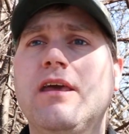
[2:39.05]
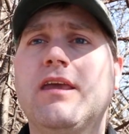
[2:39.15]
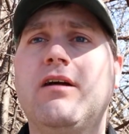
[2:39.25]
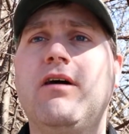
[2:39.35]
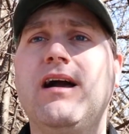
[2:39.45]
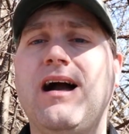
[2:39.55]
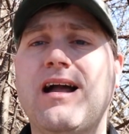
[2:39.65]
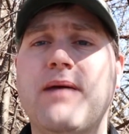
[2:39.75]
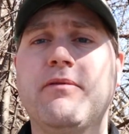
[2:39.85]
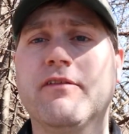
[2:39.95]
you know, a, a
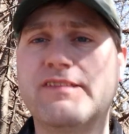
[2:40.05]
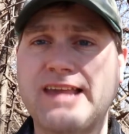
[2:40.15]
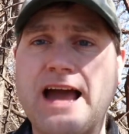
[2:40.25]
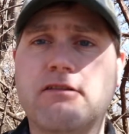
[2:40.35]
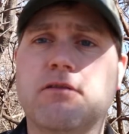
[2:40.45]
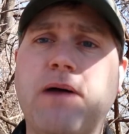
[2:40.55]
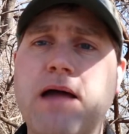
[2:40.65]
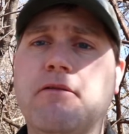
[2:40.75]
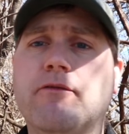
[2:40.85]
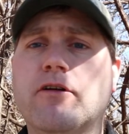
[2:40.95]
couple of scattered
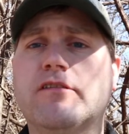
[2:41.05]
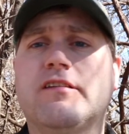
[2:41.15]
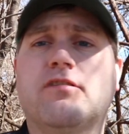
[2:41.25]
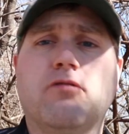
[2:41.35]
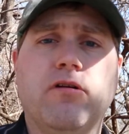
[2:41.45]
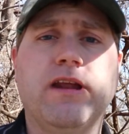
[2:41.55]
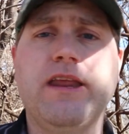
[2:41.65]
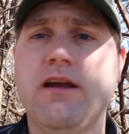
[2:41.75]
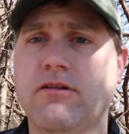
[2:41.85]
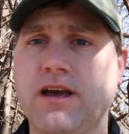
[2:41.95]
Bible verses thrown in
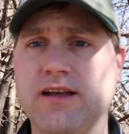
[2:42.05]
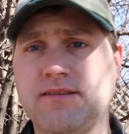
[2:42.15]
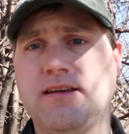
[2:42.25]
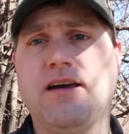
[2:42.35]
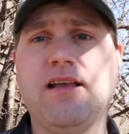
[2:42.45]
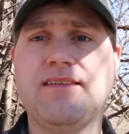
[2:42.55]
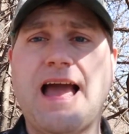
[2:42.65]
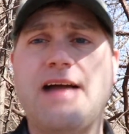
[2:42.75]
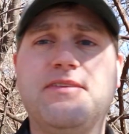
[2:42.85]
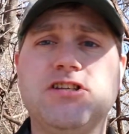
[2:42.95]
here to, to,
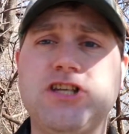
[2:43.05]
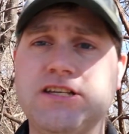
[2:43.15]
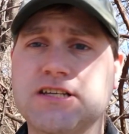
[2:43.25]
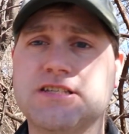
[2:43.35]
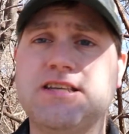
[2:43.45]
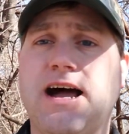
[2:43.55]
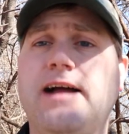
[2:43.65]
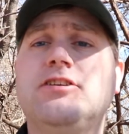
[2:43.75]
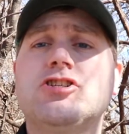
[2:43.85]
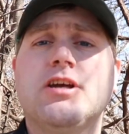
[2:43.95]
to add the Jesus
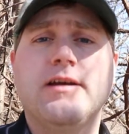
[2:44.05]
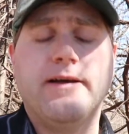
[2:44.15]
touch.